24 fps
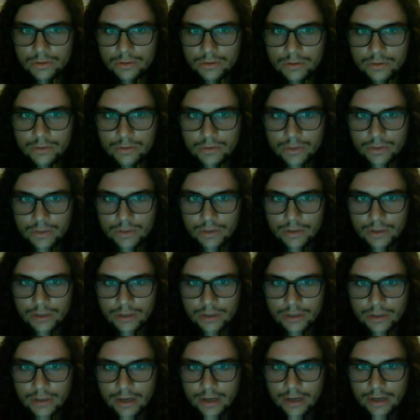we look
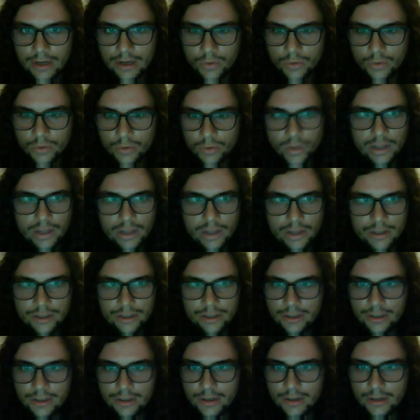at it on the weekly
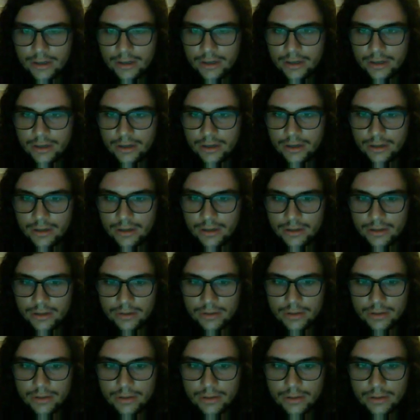chart here, see what
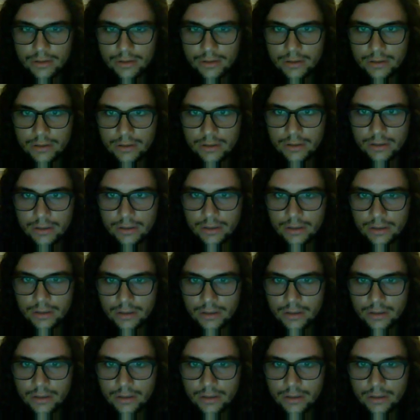it looks like.